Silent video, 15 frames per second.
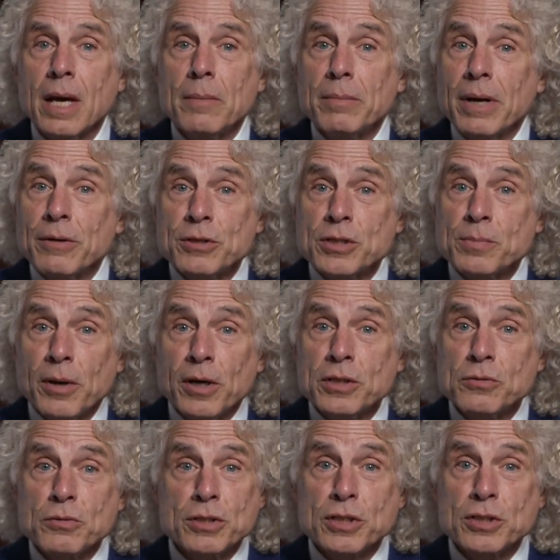My
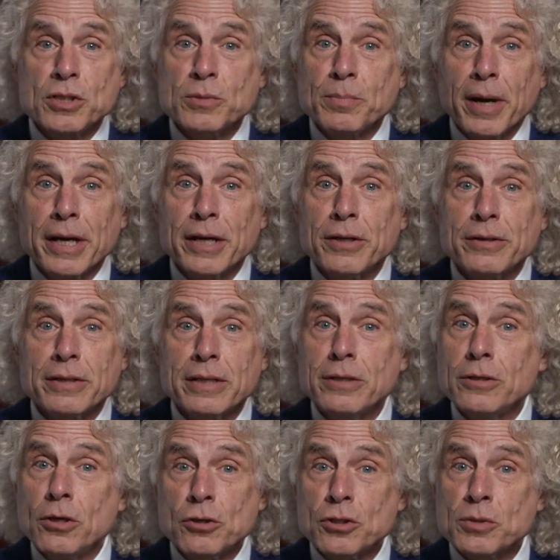response was inspired
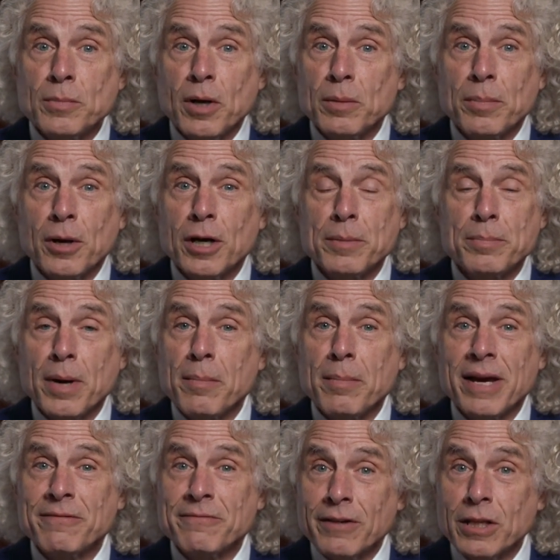in no small part by
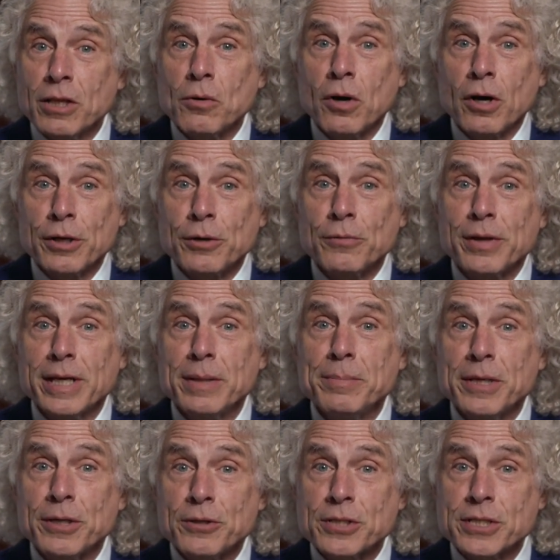my fellow honoree,
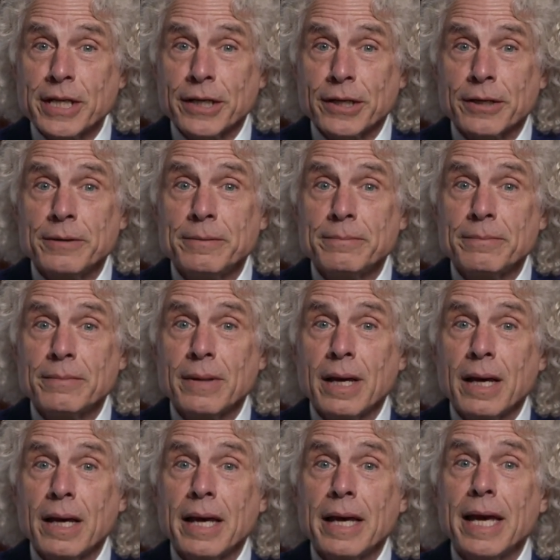Peter Singer.
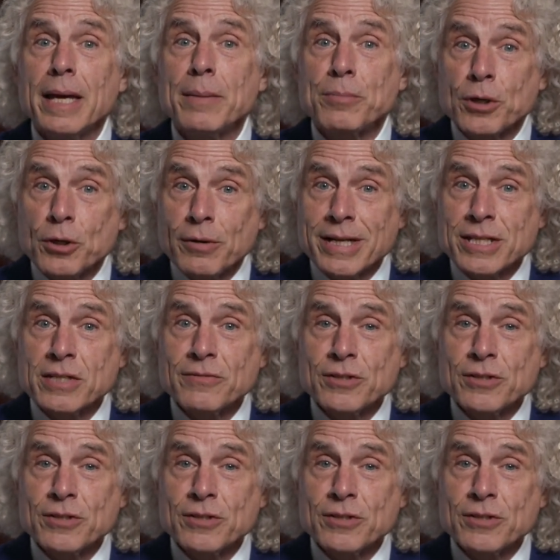A progressive